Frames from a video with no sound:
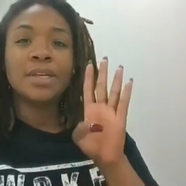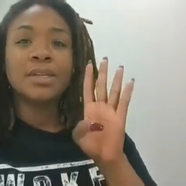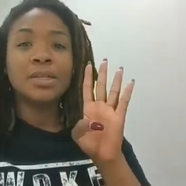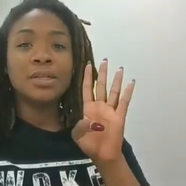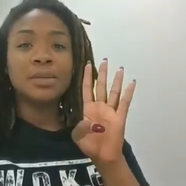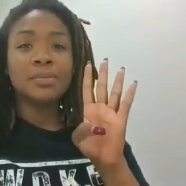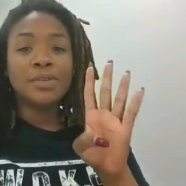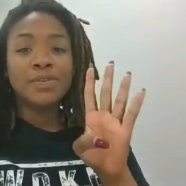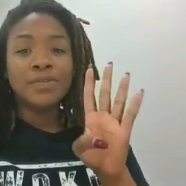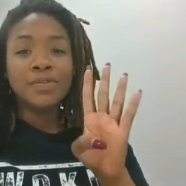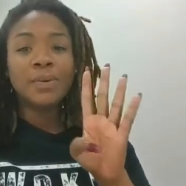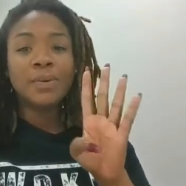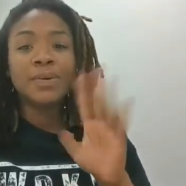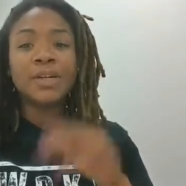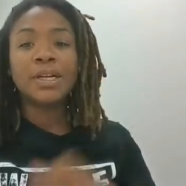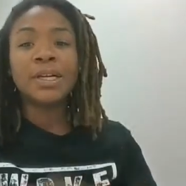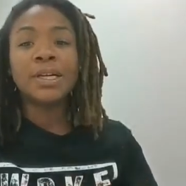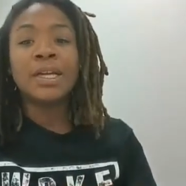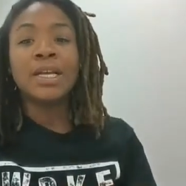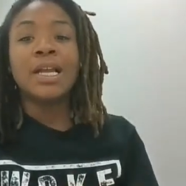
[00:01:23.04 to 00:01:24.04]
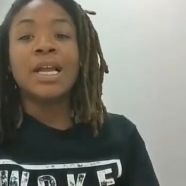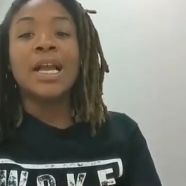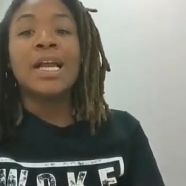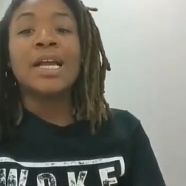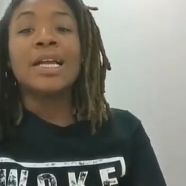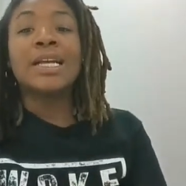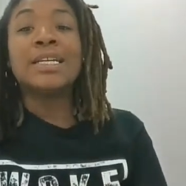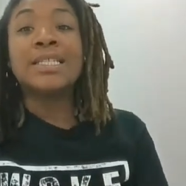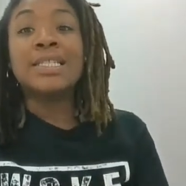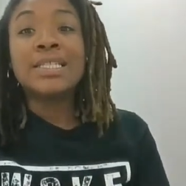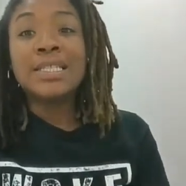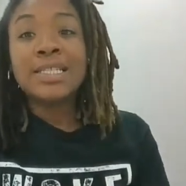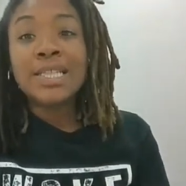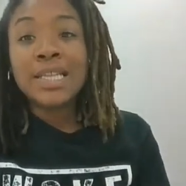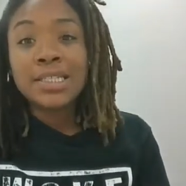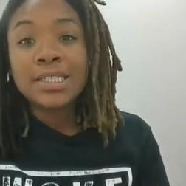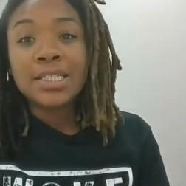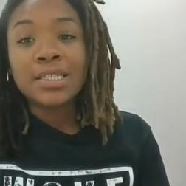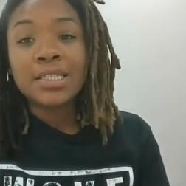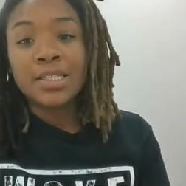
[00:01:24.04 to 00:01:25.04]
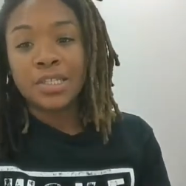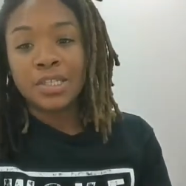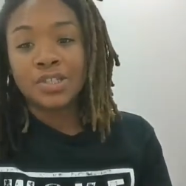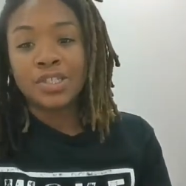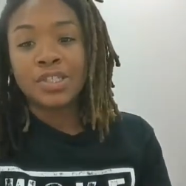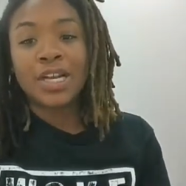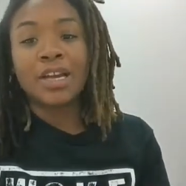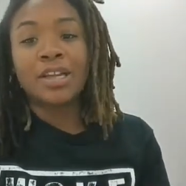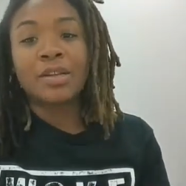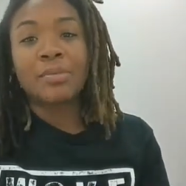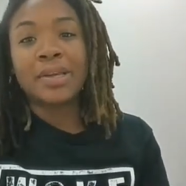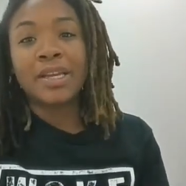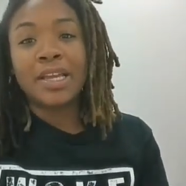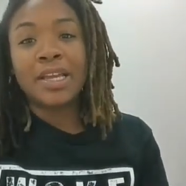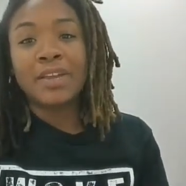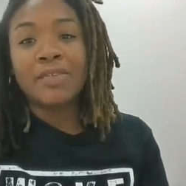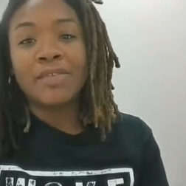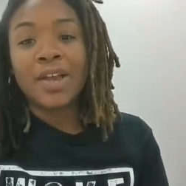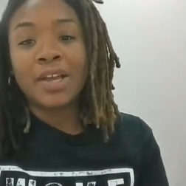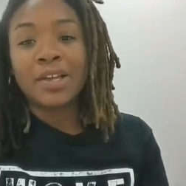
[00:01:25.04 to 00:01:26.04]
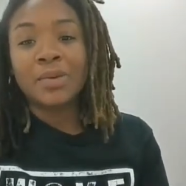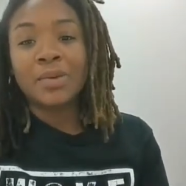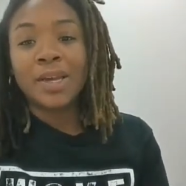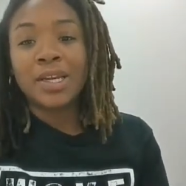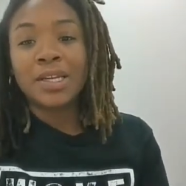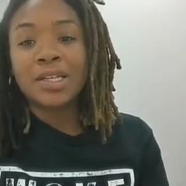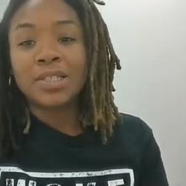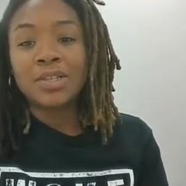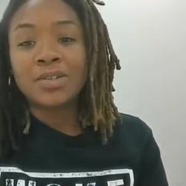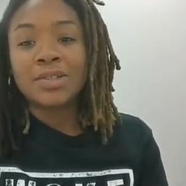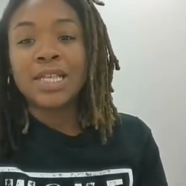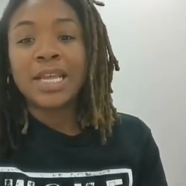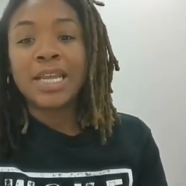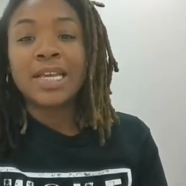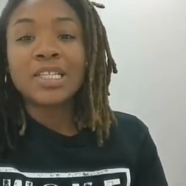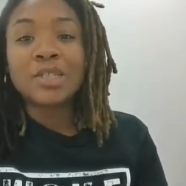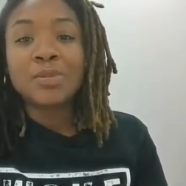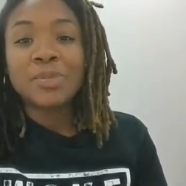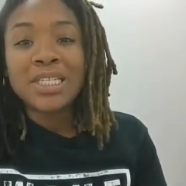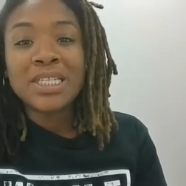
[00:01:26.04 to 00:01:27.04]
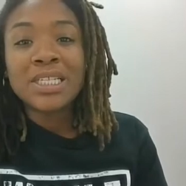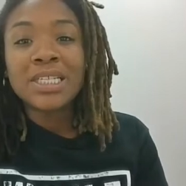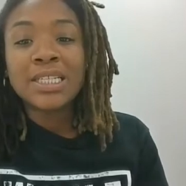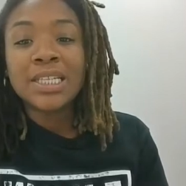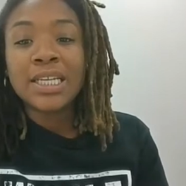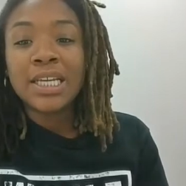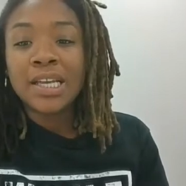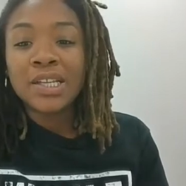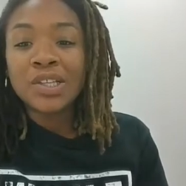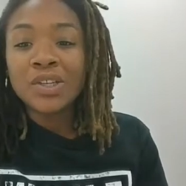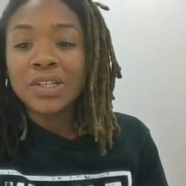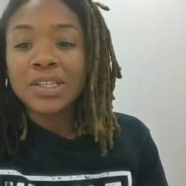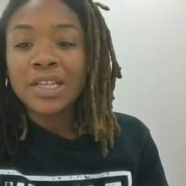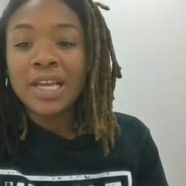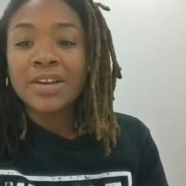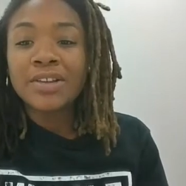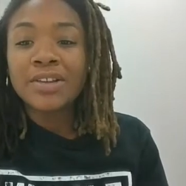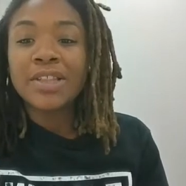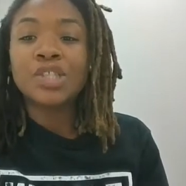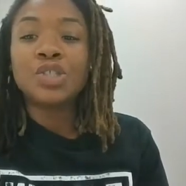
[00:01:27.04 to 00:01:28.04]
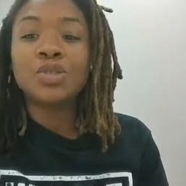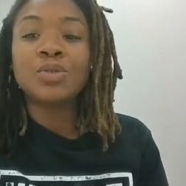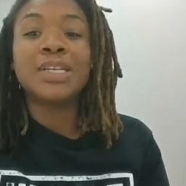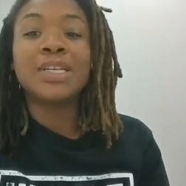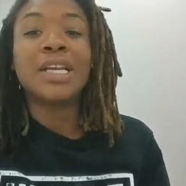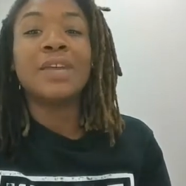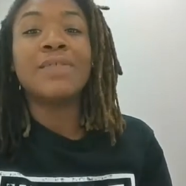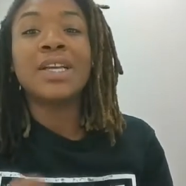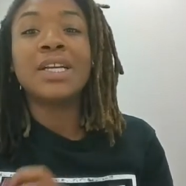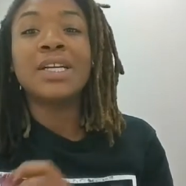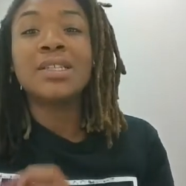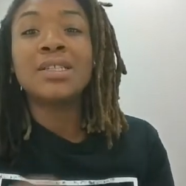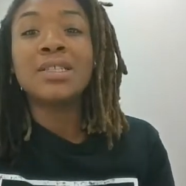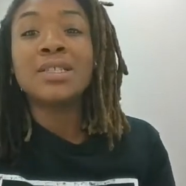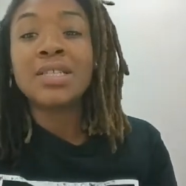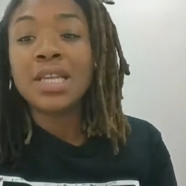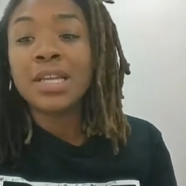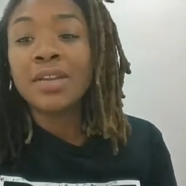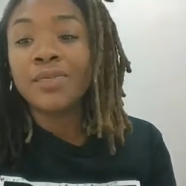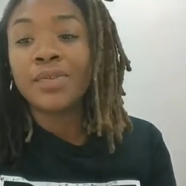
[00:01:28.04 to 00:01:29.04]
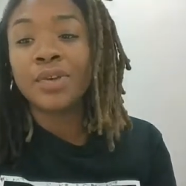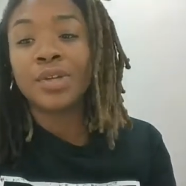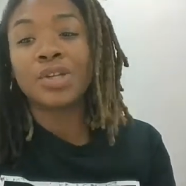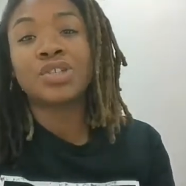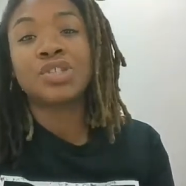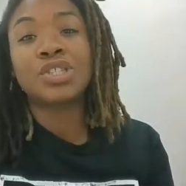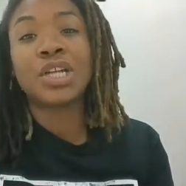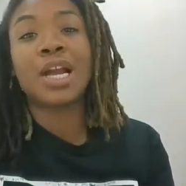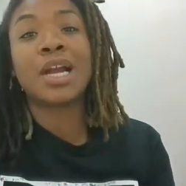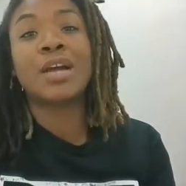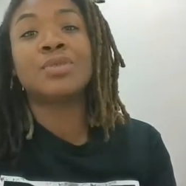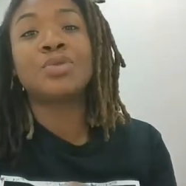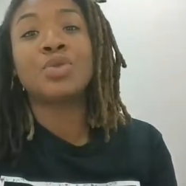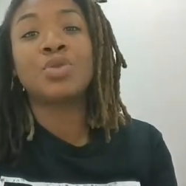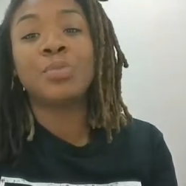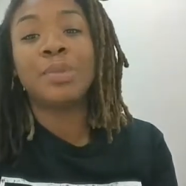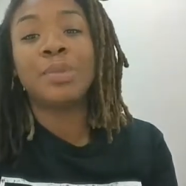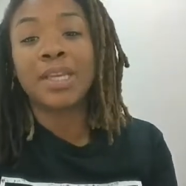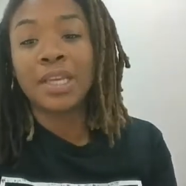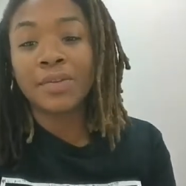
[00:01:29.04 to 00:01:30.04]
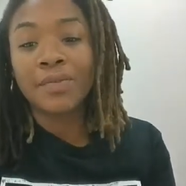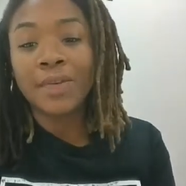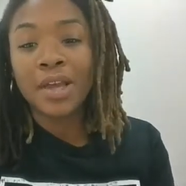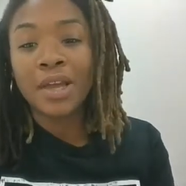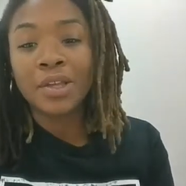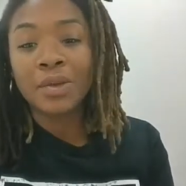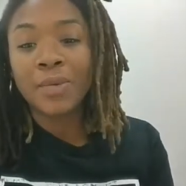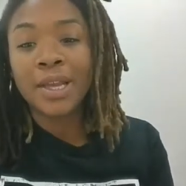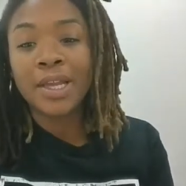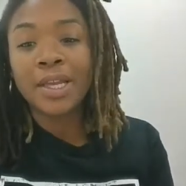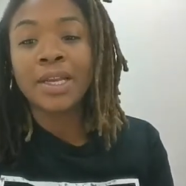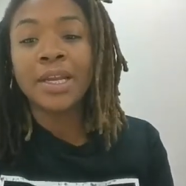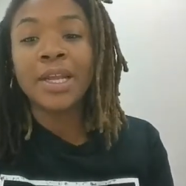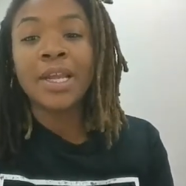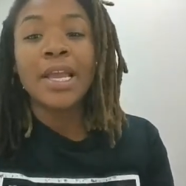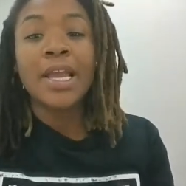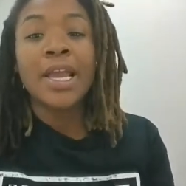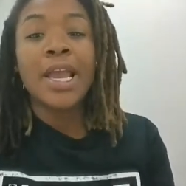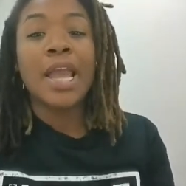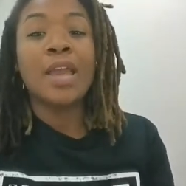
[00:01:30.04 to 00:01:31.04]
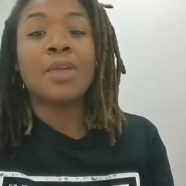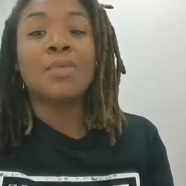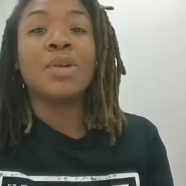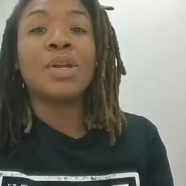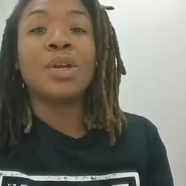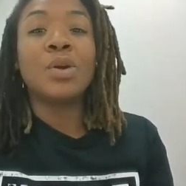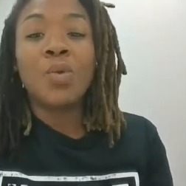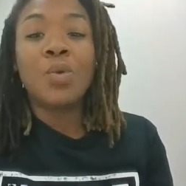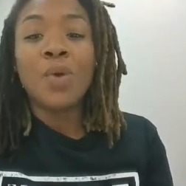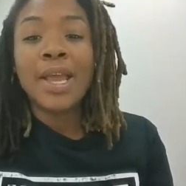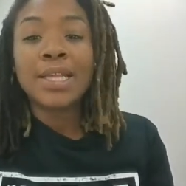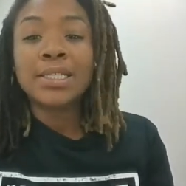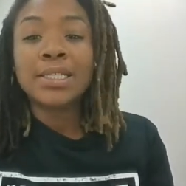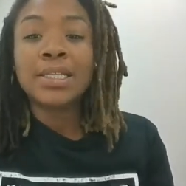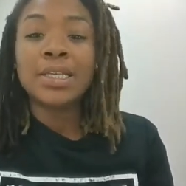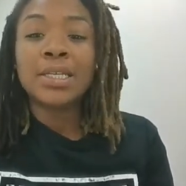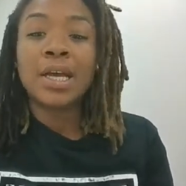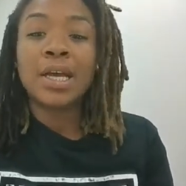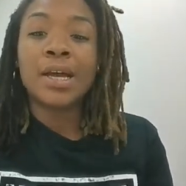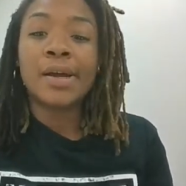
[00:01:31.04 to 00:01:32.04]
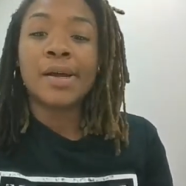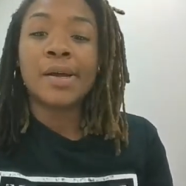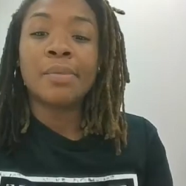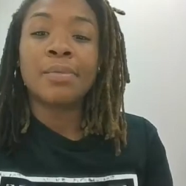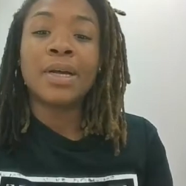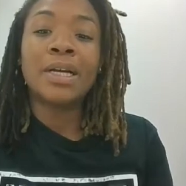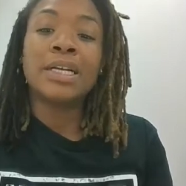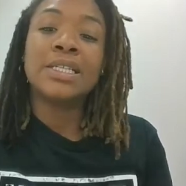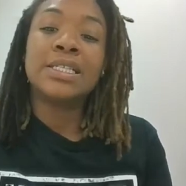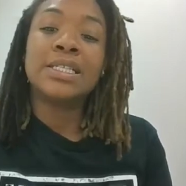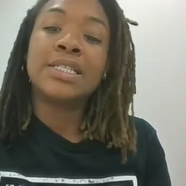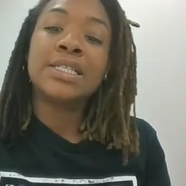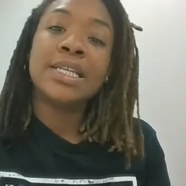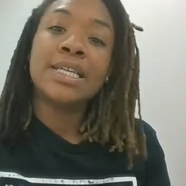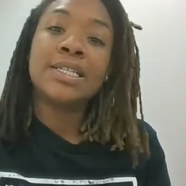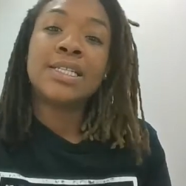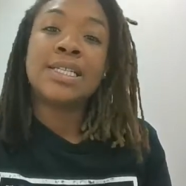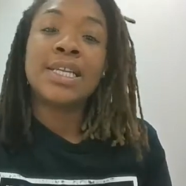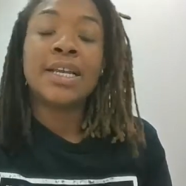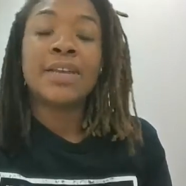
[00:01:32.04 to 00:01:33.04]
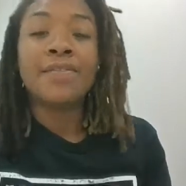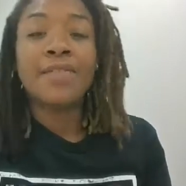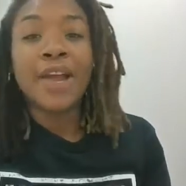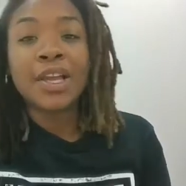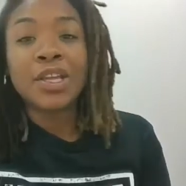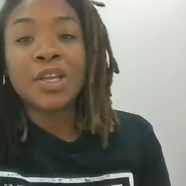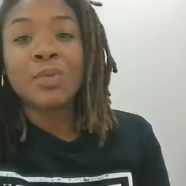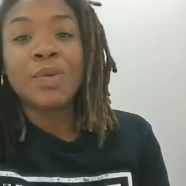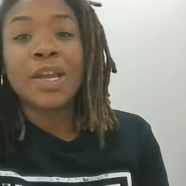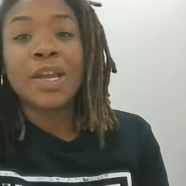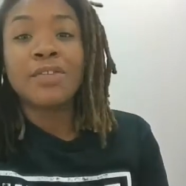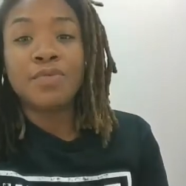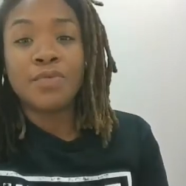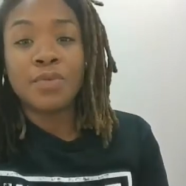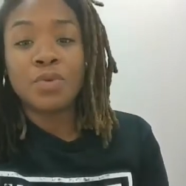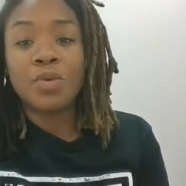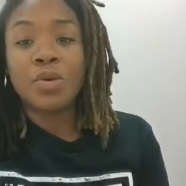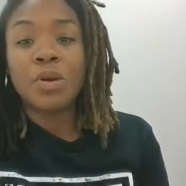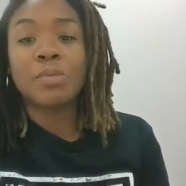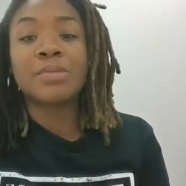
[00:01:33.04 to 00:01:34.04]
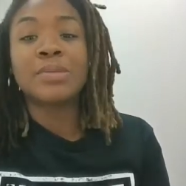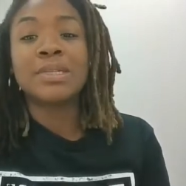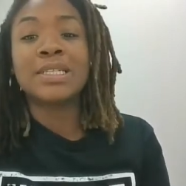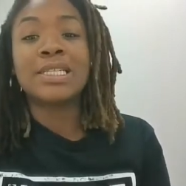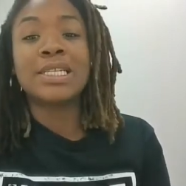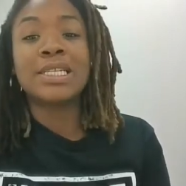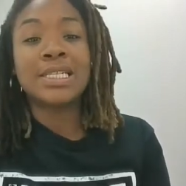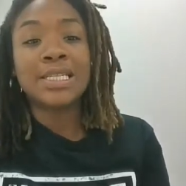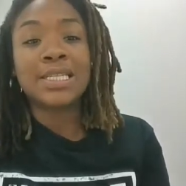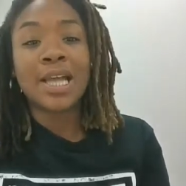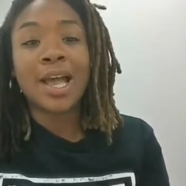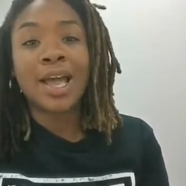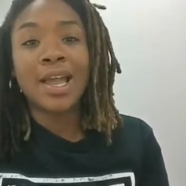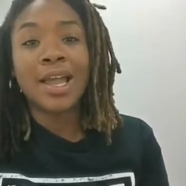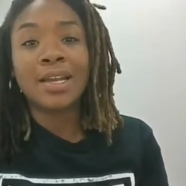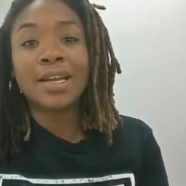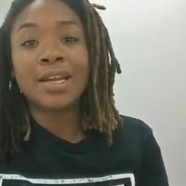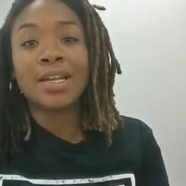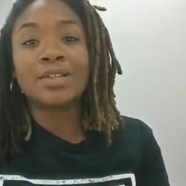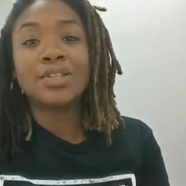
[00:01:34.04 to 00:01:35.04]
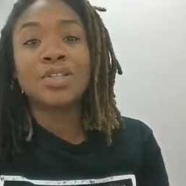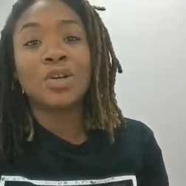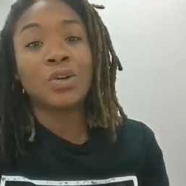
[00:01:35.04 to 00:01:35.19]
Number four, consent to your child being evaluated. So say explicitly in your letter that you are giving consent for your child to be evaluated, and request a consent to evaluate form to sign.